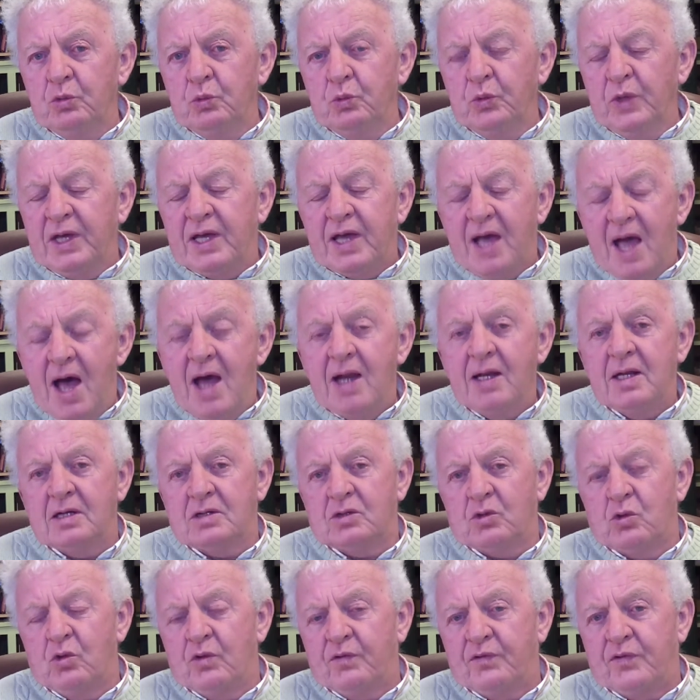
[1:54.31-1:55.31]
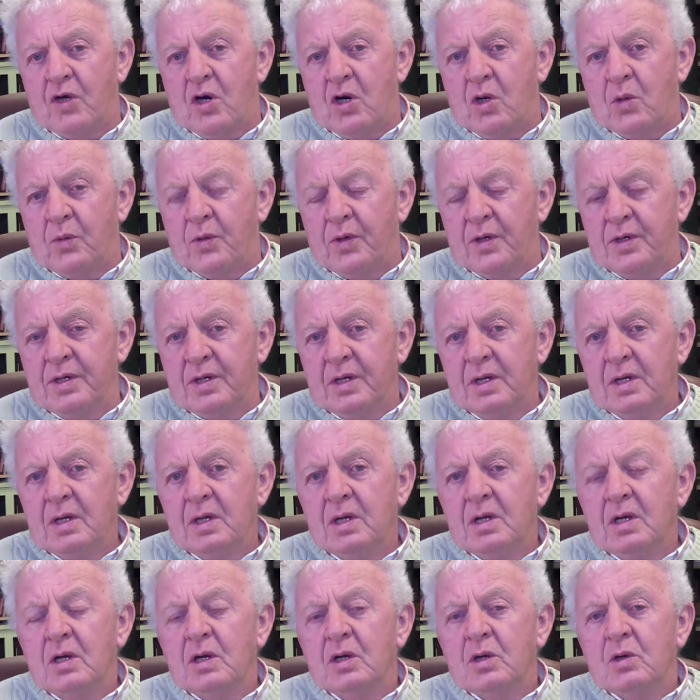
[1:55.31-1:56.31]
We cannot go forward
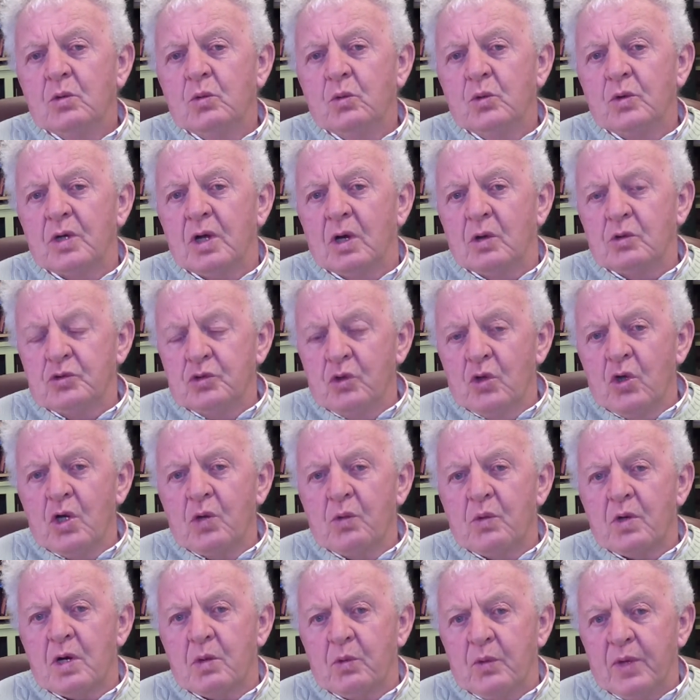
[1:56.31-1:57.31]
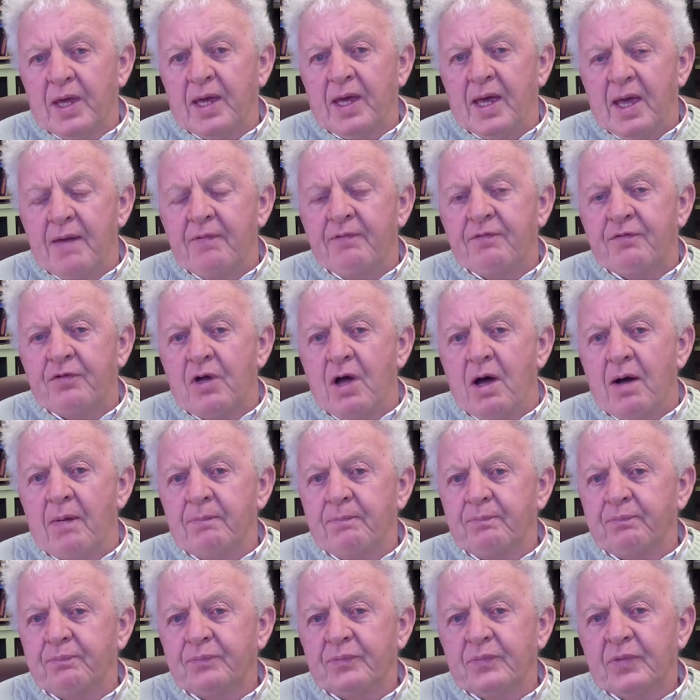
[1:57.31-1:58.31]
without knowing where we came
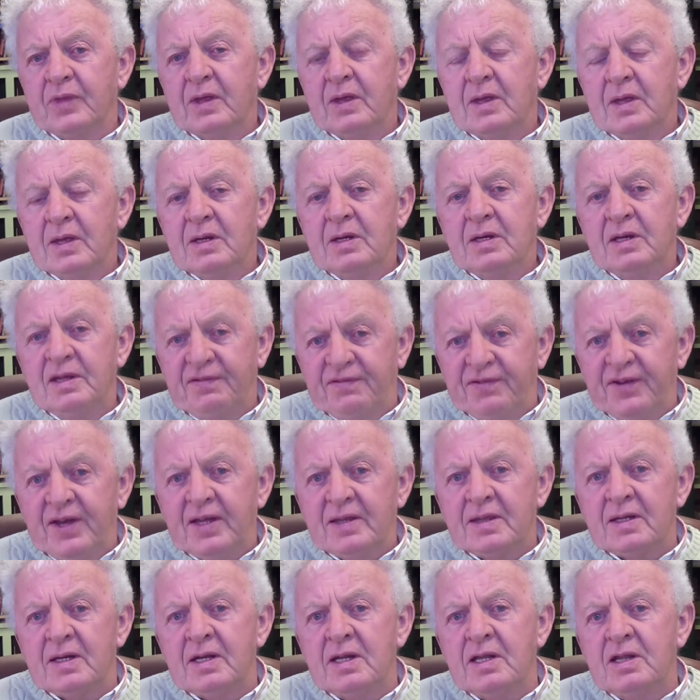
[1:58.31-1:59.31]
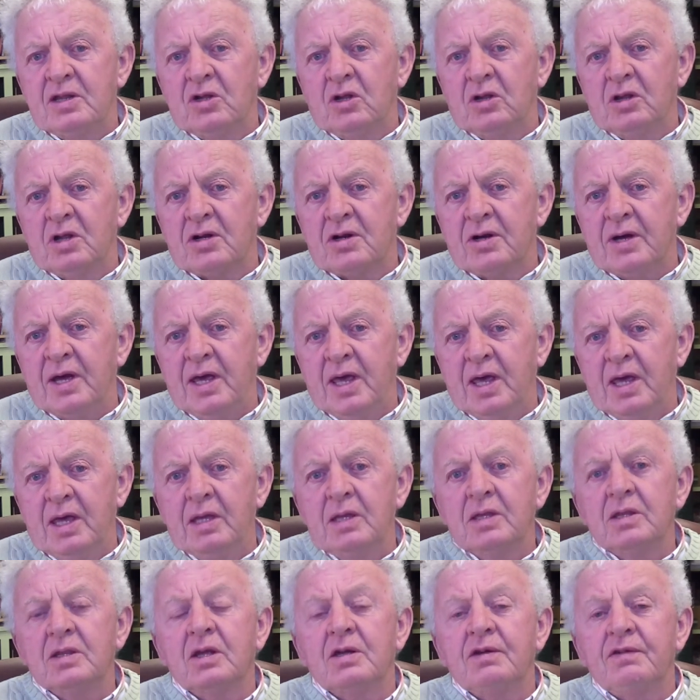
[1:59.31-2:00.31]
from. Ni féidirlín dul
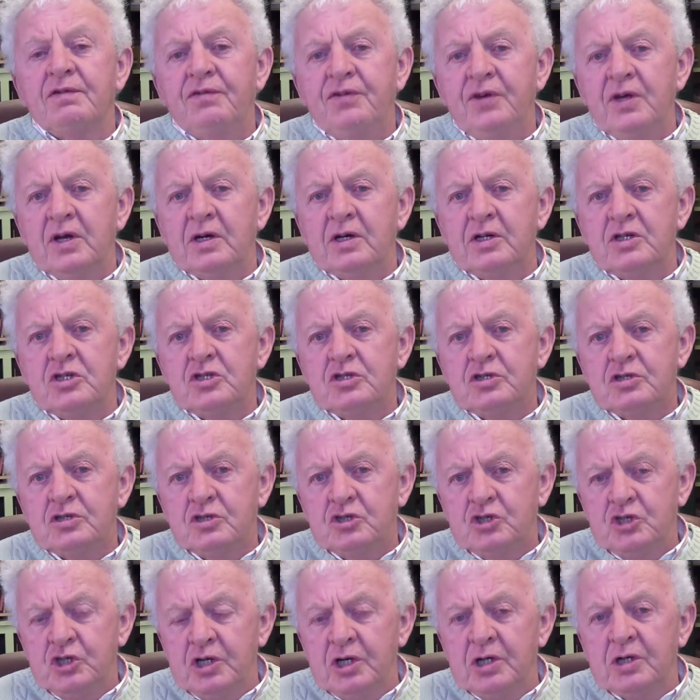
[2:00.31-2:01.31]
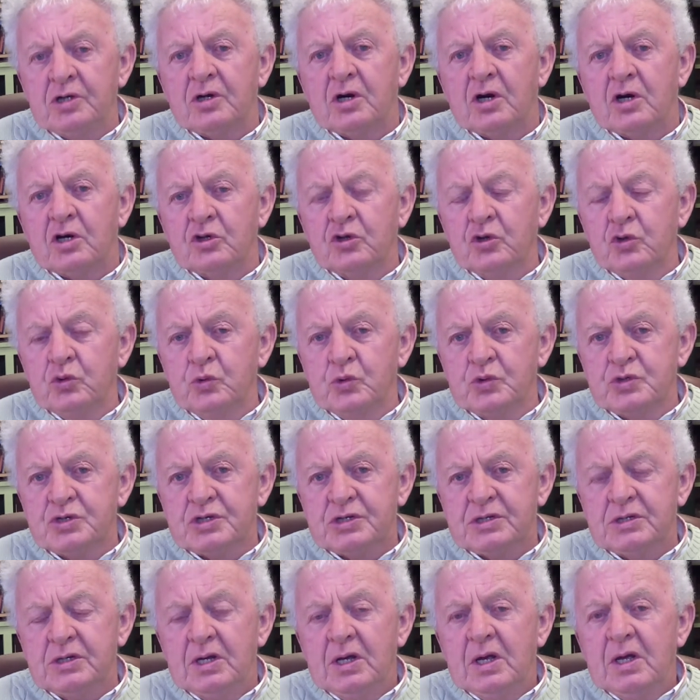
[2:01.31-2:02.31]
araí don fiachan siar ar
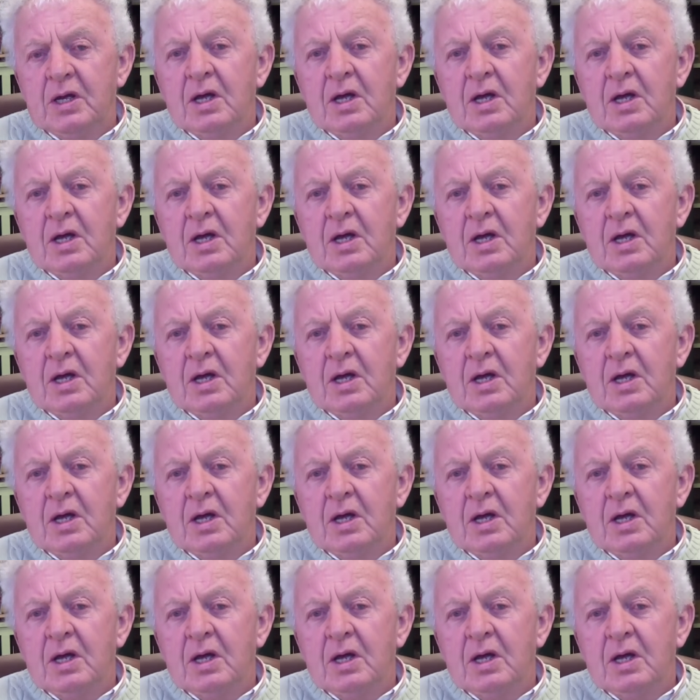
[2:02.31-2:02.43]
dús.